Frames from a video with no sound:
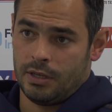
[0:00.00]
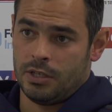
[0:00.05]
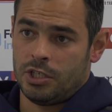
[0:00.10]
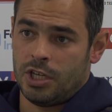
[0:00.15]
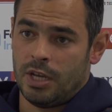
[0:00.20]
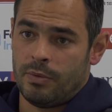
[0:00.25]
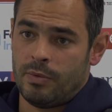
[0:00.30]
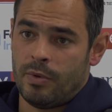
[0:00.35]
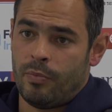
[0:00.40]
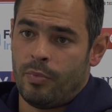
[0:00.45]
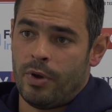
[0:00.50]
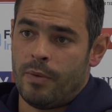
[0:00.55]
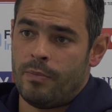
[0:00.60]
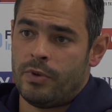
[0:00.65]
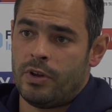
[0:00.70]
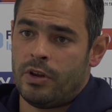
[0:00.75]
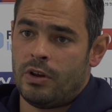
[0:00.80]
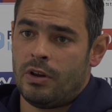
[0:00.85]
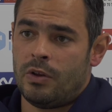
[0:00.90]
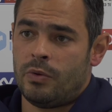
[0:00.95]
Jamie
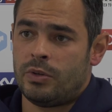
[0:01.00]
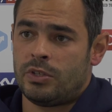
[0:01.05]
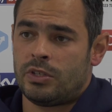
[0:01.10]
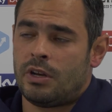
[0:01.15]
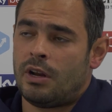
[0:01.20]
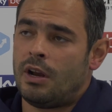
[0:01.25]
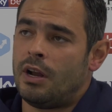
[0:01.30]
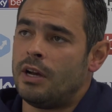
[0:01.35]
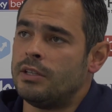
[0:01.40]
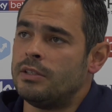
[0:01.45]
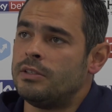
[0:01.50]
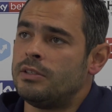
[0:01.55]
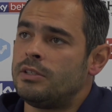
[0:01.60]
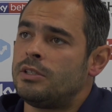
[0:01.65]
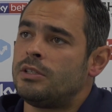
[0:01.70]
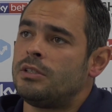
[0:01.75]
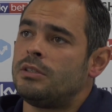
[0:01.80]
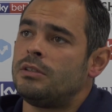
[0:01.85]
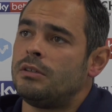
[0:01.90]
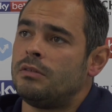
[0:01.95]
Bremner, Lewis
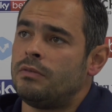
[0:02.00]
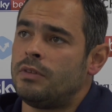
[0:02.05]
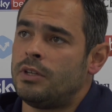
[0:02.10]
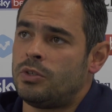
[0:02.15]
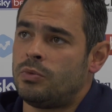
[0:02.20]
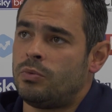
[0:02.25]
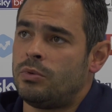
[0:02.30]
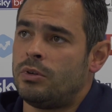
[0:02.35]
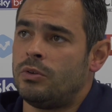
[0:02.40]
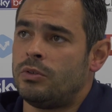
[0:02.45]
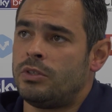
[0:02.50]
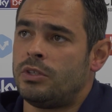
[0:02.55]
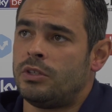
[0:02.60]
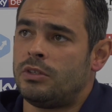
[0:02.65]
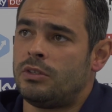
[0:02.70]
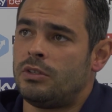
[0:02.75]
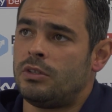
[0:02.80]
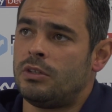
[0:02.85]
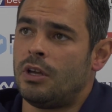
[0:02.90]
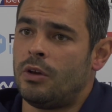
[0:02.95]
Cluttons of this world,
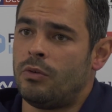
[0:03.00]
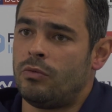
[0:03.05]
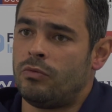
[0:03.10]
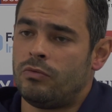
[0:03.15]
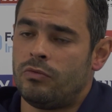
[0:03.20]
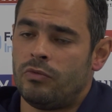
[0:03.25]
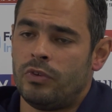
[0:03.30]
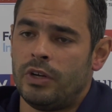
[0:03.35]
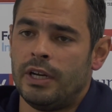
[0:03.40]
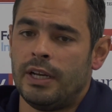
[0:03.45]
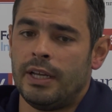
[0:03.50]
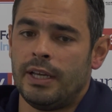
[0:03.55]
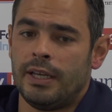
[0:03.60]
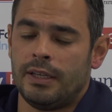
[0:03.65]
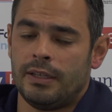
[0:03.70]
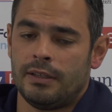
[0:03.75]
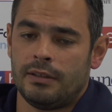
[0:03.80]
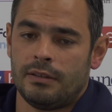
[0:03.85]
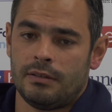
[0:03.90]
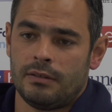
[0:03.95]
to, you know,
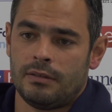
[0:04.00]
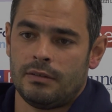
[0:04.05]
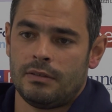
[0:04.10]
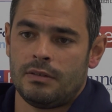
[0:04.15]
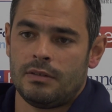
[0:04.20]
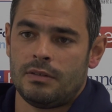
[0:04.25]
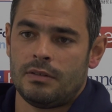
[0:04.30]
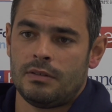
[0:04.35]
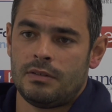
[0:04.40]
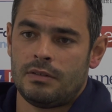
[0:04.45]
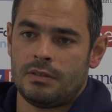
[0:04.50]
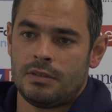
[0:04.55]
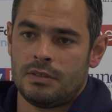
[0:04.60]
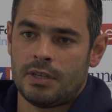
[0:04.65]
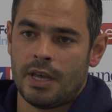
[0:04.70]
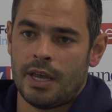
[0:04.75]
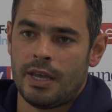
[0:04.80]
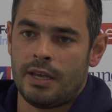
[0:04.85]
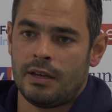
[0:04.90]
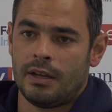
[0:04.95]
really
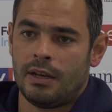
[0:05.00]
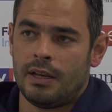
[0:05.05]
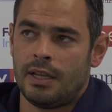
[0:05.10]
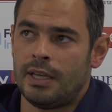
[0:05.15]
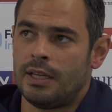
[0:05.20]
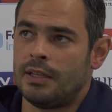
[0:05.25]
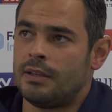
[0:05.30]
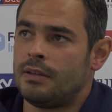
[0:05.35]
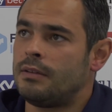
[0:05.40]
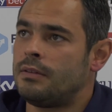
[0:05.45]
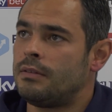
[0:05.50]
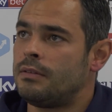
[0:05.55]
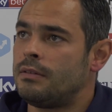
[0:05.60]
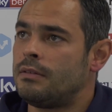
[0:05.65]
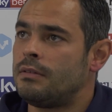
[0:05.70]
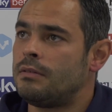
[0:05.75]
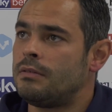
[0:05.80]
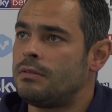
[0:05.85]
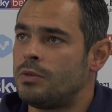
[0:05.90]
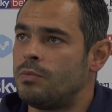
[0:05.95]
take a lead
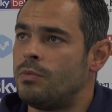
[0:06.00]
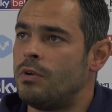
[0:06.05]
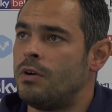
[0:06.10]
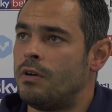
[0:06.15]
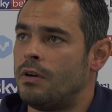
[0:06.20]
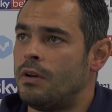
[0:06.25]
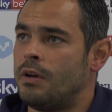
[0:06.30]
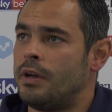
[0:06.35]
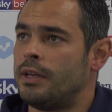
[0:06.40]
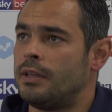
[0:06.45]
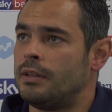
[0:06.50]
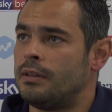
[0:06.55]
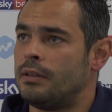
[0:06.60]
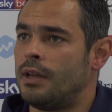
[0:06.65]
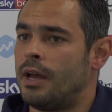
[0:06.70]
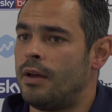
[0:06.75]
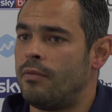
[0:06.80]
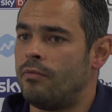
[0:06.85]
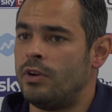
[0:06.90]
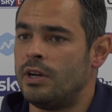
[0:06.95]
tomorrow night
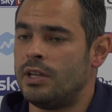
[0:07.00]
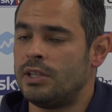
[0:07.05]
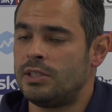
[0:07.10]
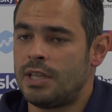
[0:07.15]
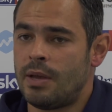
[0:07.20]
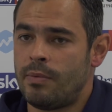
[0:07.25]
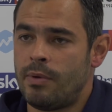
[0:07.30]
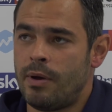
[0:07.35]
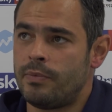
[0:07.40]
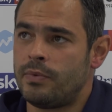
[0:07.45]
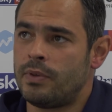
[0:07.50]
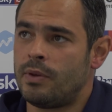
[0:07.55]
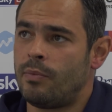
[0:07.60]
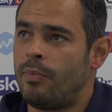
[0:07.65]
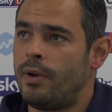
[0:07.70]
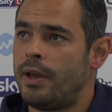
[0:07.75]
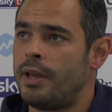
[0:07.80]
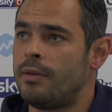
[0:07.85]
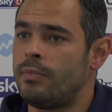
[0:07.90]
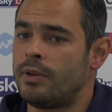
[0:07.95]
and really step up to the
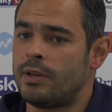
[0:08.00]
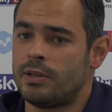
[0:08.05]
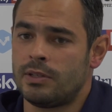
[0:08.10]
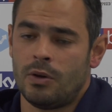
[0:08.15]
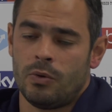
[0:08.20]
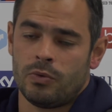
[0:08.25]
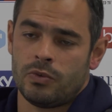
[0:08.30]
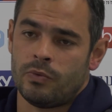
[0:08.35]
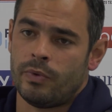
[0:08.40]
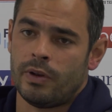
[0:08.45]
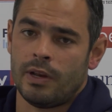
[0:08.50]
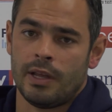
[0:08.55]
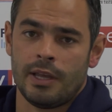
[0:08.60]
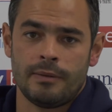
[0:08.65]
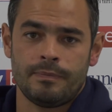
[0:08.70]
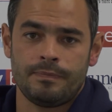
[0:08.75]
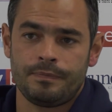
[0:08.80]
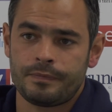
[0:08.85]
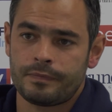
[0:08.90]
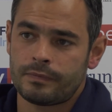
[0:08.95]
plate, because
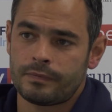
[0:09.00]
ultimately